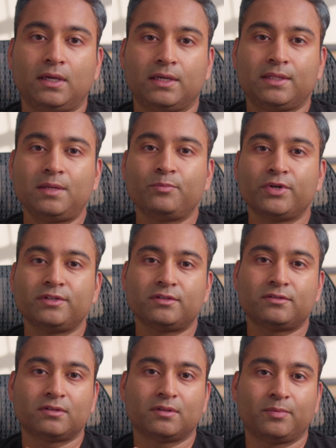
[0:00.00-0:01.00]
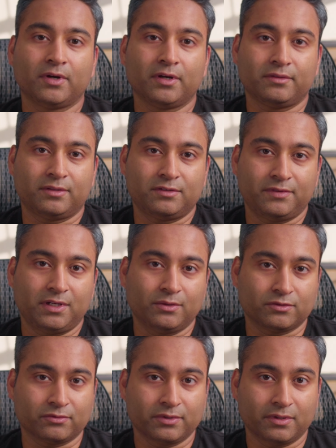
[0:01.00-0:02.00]
And that brings us to the part this video
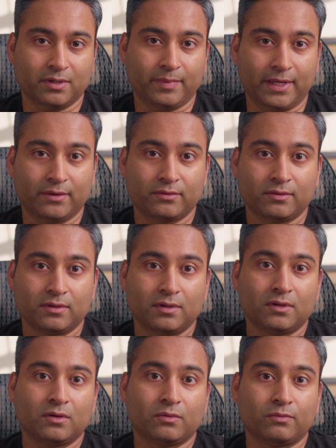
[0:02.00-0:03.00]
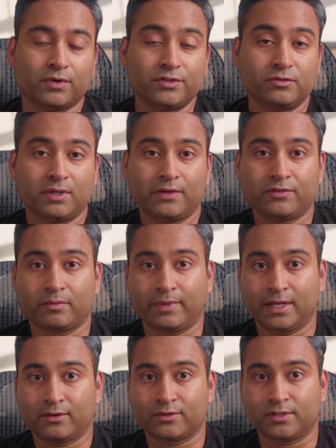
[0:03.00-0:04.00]
is really about. Once you have your
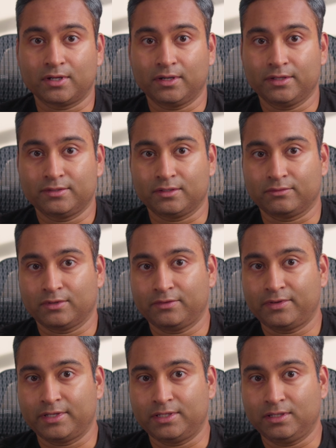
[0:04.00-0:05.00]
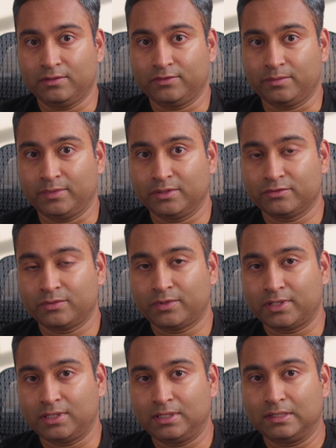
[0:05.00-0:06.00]
macro targets and a rough idea of the meals you
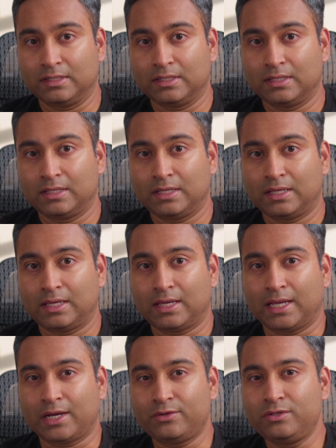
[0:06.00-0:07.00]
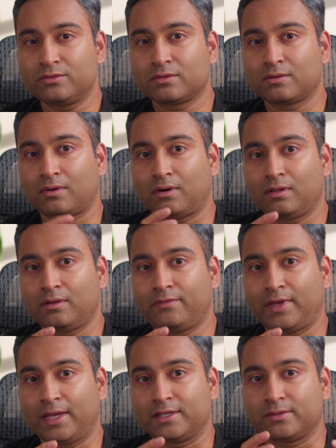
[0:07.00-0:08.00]
want to eat, how do you turn all of
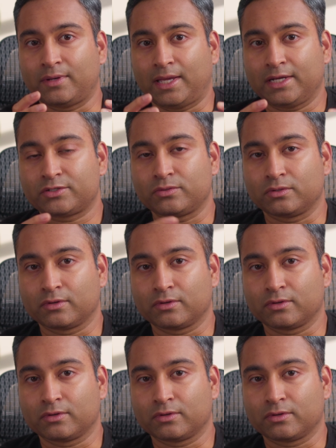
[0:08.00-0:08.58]
that into an actual